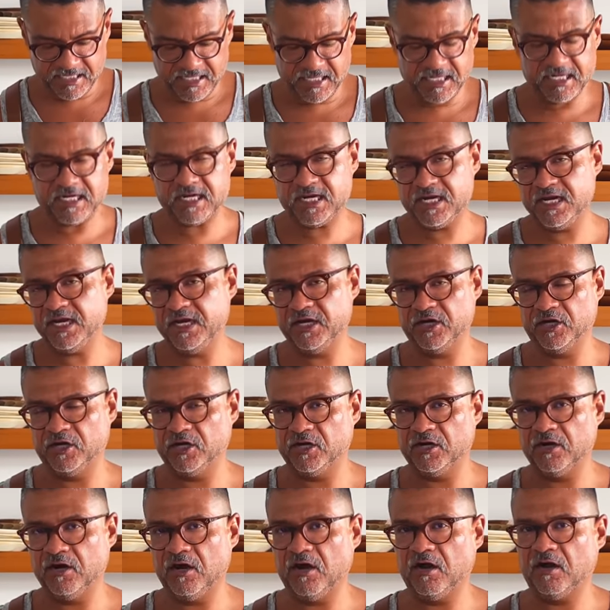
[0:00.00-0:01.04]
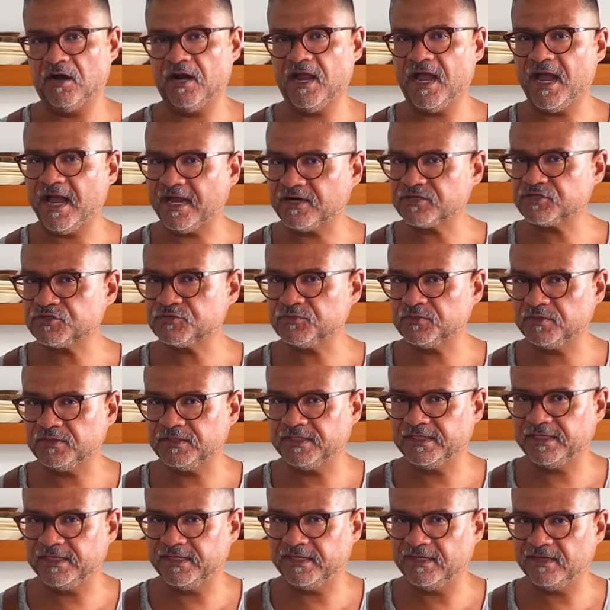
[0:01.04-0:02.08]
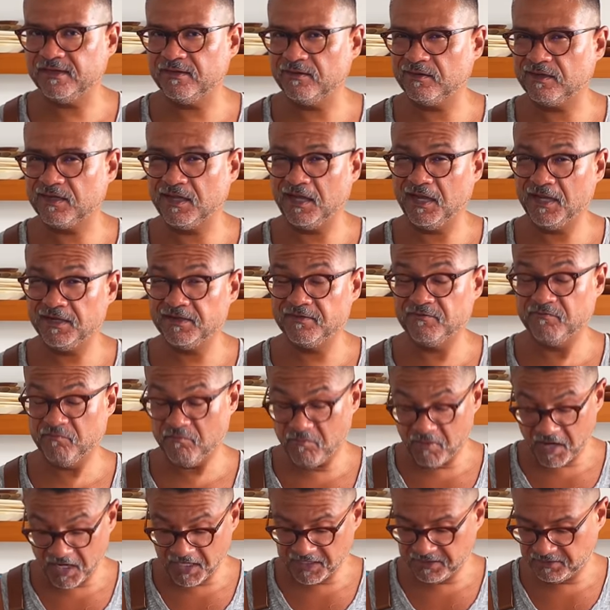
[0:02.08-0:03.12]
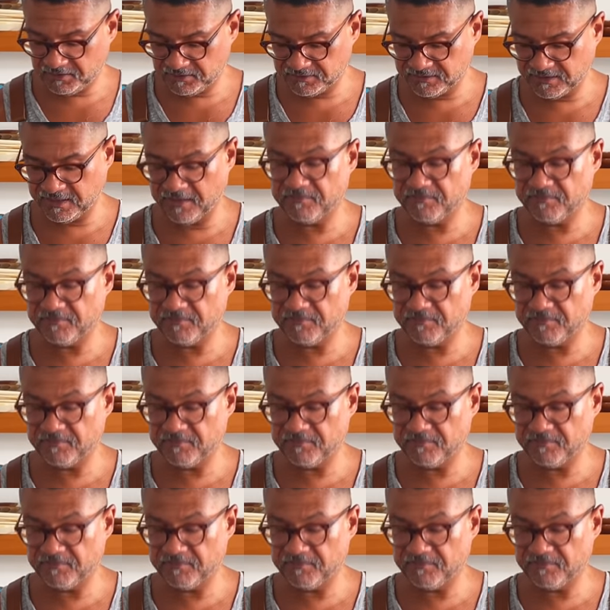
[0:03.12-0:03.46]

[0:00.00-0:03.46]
here are actually kind of mild.